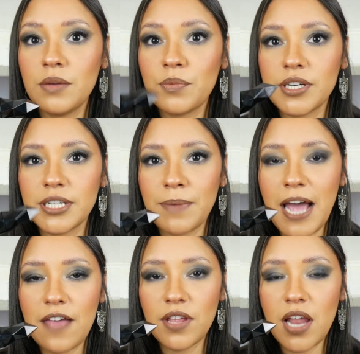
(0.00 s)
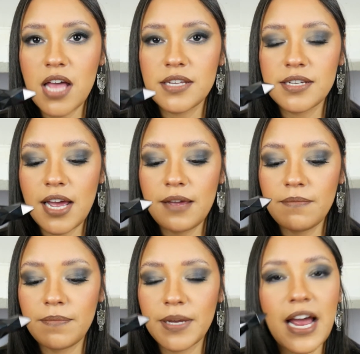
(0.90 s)
project pan the last
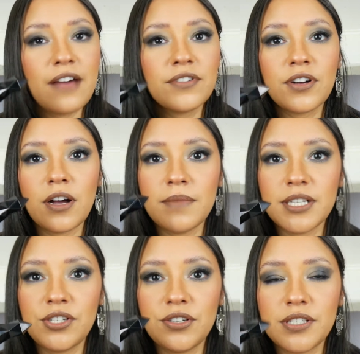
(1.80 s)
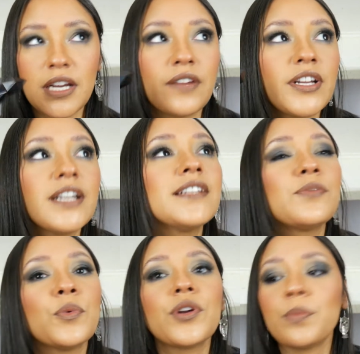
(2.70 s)
time, but I haven't got much use out of it.
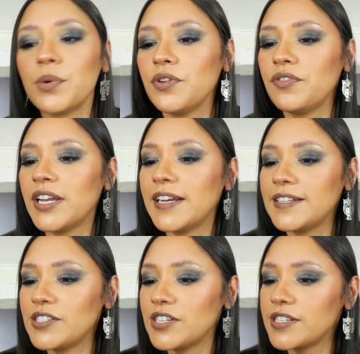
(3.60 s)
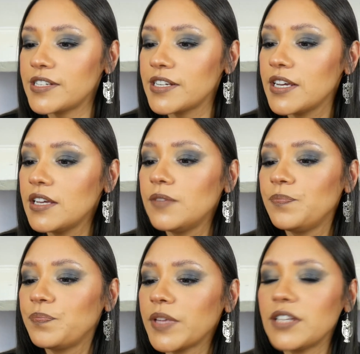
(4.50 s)
It's waterproof and it's
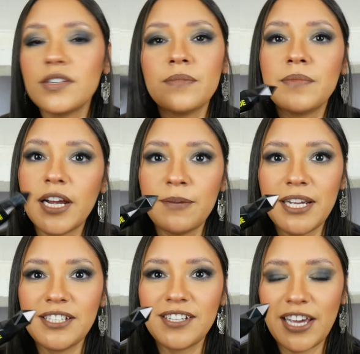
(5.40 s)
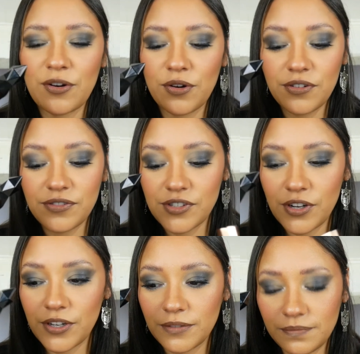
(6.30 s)
a nightmare to get off,
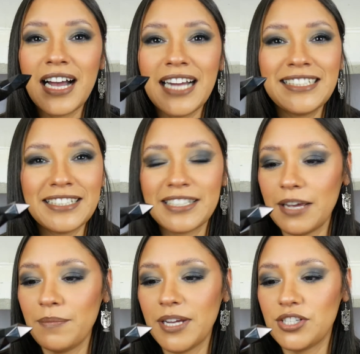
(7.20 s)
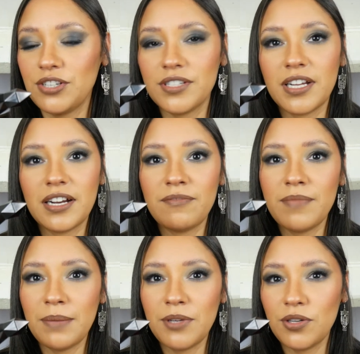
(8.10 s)
so I didn't get much use out of it,
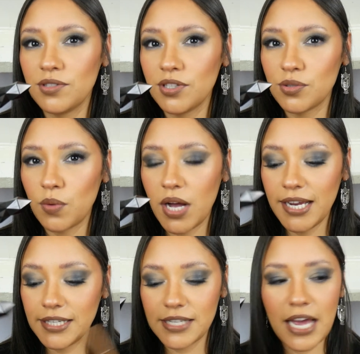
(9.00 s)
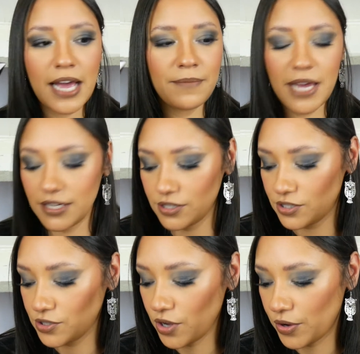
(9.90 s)
maybe used it twice. And
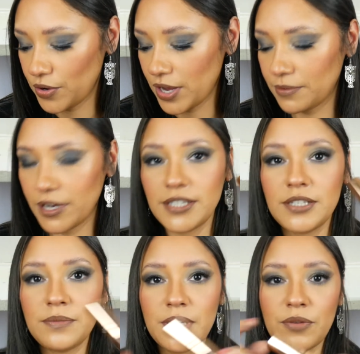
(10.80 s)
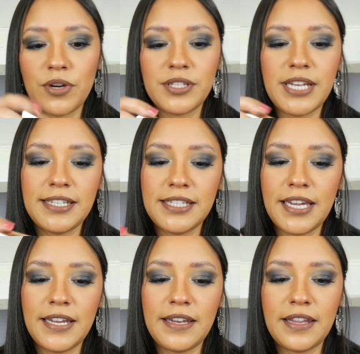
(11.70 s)
so I'm going to be
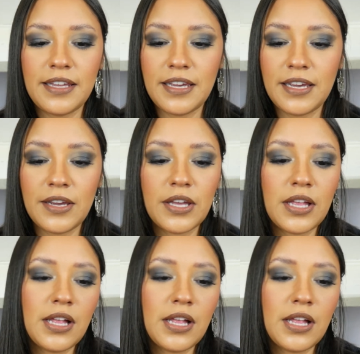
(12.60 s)
rotating in the